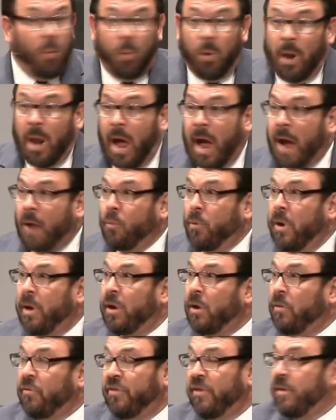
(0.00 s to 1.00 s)
Well, I
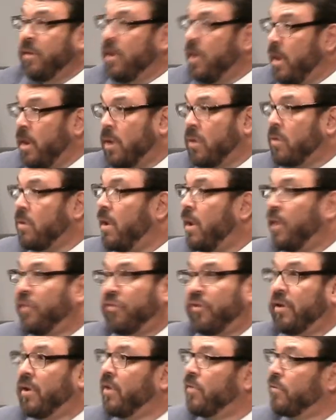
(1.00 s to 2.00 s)
read on the
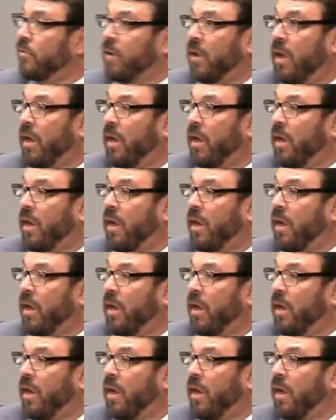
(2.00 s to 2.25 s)
internet the other